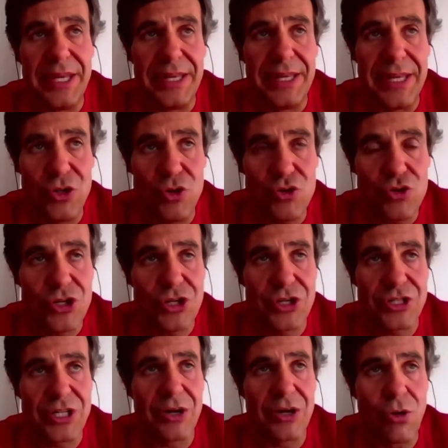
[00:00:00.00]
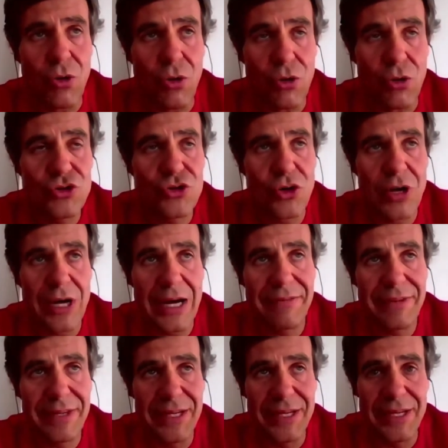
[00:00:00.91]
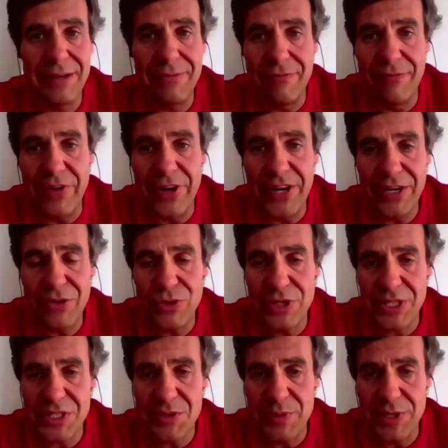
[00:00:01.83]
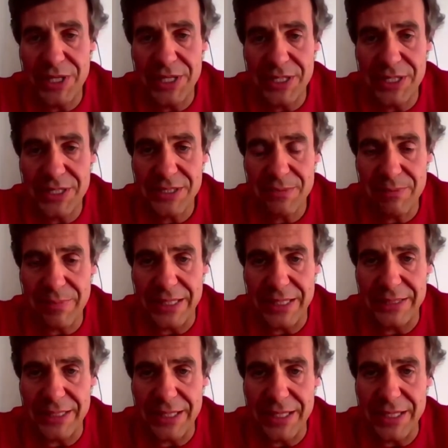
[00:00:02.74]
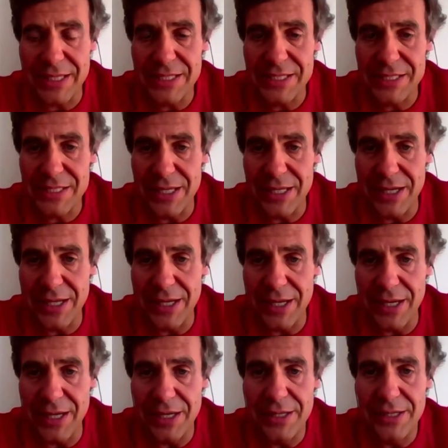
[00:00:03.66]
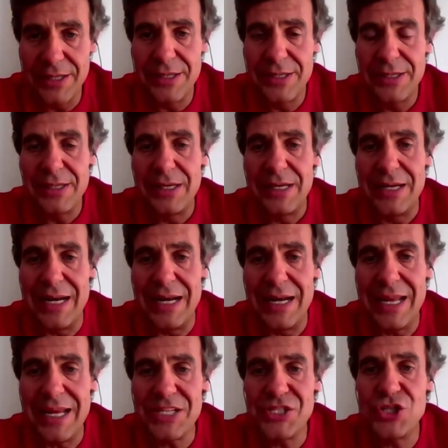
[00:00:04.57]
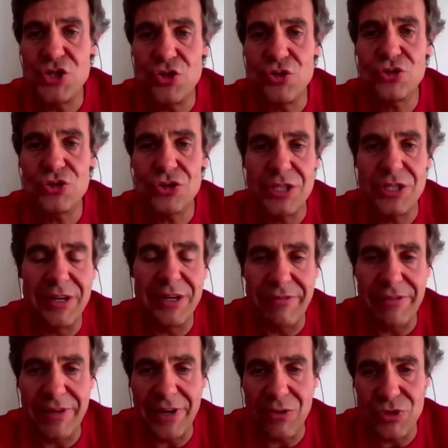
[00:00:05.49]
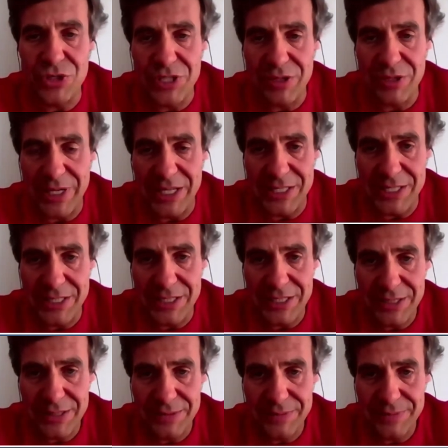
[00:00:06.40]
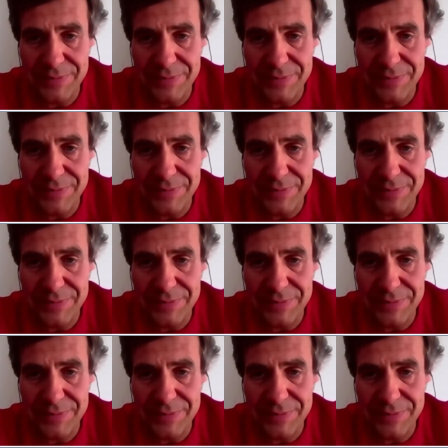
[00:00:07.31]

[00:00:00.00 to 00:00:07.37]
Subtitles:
users are also having a very good experience, but is less used in a frequency basis.